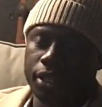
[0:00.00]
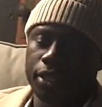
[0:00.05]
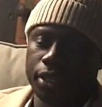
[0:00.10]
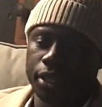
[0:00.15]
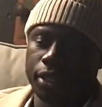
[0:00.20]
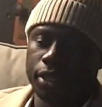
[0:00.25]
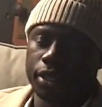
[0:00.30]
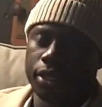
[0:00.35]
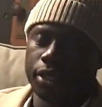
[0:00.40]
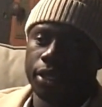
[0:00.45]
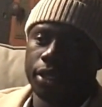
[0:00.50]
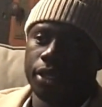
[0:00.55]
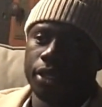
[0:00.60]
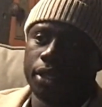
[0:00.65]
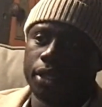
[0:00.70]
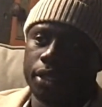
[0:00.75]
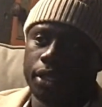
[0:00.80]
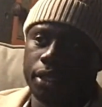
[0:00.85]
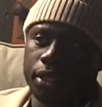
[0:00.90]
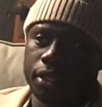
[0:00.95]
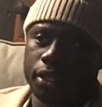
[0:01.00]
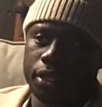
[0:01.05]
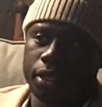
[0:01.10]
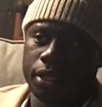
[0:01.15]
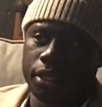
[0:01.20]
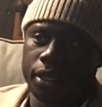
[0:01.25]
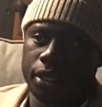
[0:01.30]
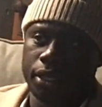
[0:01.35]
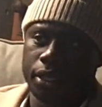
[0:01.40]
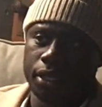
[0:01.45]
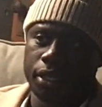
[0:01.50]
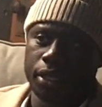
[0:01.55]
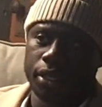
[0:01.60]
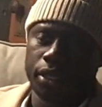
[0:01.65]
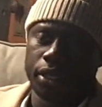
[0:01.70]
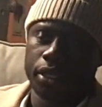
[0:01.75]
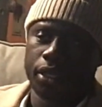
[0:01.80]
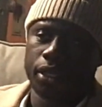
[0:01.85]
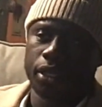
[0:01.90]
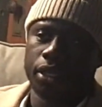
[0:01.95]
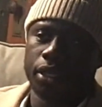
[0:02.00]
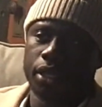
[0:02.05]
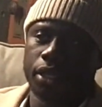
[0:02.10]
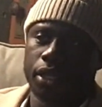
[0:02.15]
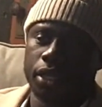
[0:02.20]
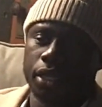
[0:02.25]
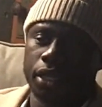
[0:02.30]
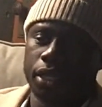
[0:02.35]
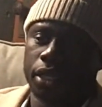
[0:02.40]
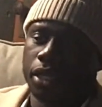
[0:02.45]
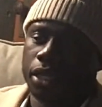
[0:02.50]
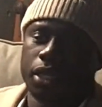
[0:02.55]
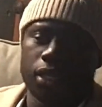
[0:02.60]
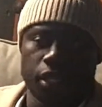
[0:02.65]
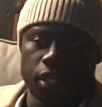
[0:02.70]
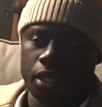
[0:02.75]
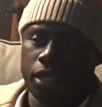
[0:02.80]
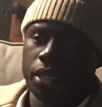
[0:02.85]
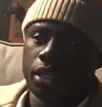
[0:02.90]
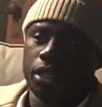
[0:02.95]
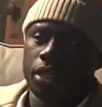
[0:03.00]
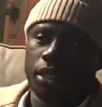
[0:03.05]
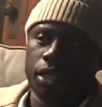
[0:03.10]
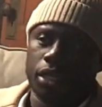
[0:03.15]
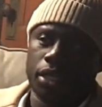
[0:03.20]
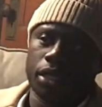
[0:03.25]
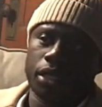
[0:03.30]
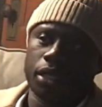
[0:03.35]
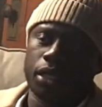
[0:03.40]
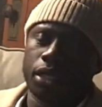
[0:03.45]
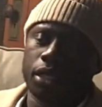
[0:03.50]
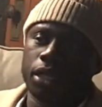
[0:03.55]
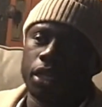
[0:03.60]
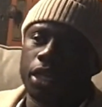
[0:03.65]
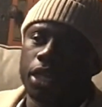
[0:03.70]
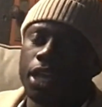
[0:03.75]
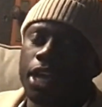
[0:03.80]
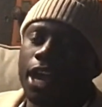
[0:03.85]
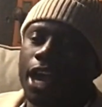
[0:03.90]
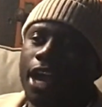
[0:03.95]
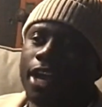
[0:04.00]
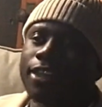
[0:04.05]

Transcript: What role does media representation play on this?